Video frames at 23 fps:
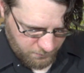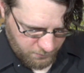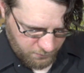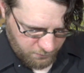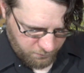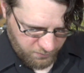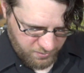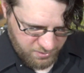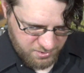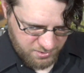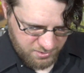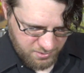
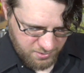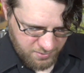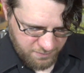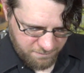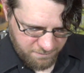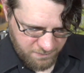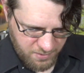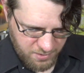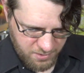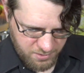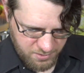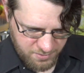Race to the
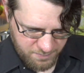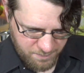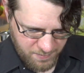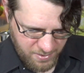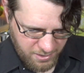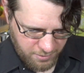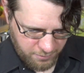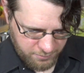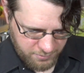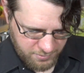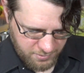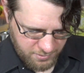finish,
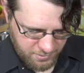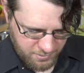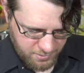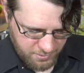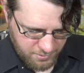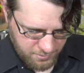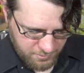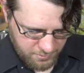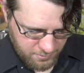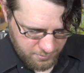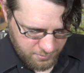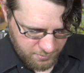battle to the
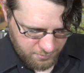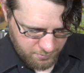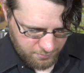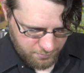end.